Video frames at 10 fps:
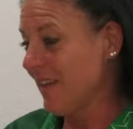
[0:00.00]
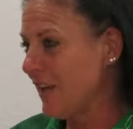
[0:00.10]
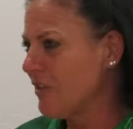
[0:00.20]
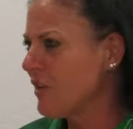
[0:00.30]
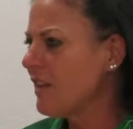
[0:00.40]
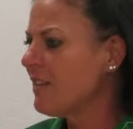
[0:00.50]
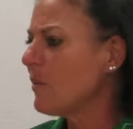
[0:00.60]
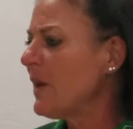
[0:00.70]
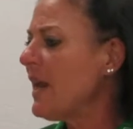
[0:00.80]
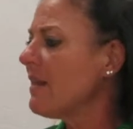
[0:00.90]
that. So
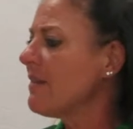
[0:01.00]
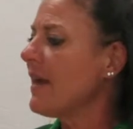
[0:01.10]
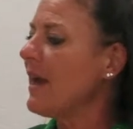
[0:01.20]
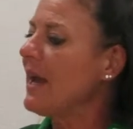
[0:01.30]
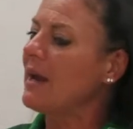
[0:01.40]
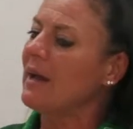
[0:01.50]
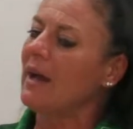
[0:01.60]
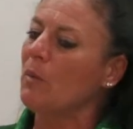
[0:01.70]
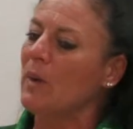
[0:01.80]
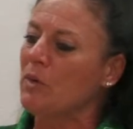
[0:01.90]
when I say
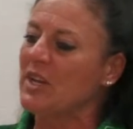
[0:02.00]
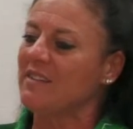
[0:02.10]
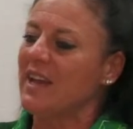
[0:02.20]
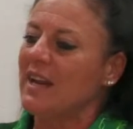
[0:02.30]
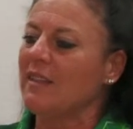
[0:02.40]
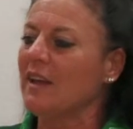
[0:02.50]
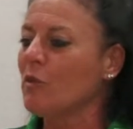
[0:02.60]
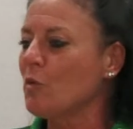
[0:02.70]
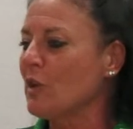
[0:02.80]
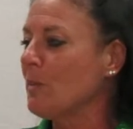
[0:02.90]
we're pretty scared, I think it's
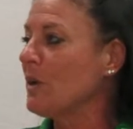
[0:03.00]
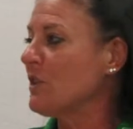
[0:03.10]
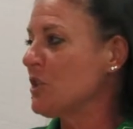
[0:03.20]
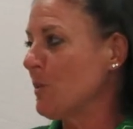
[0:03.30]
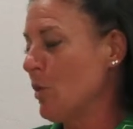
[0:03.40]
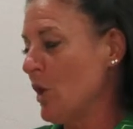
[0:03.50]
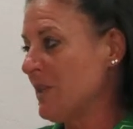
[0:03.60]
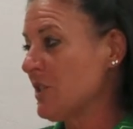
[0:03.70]
also a little bit of disappointment.